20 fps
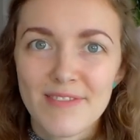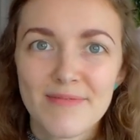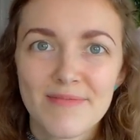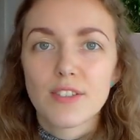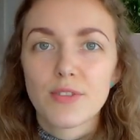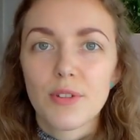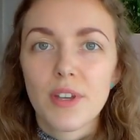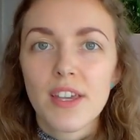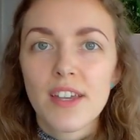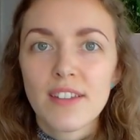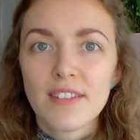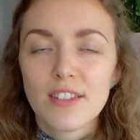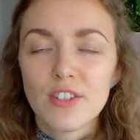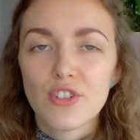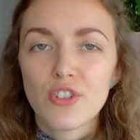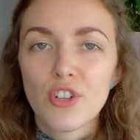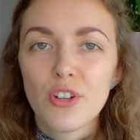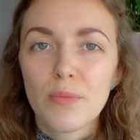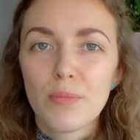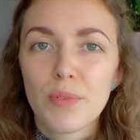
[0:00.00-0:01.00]
So here in the
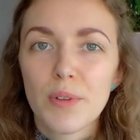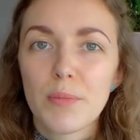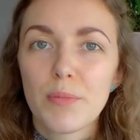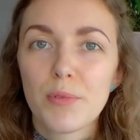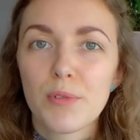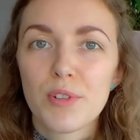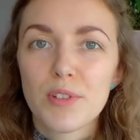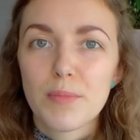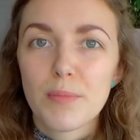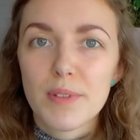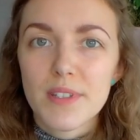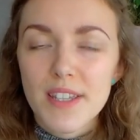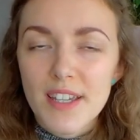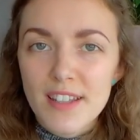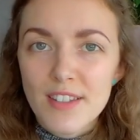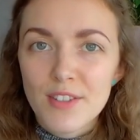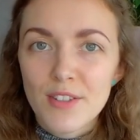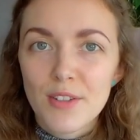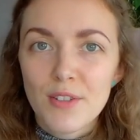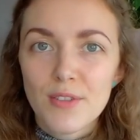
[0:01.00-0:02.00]
shop we bought
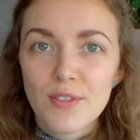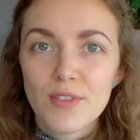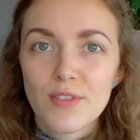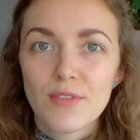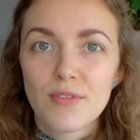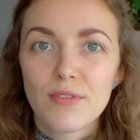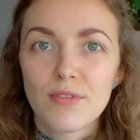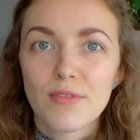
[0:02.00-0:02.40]
potatoes,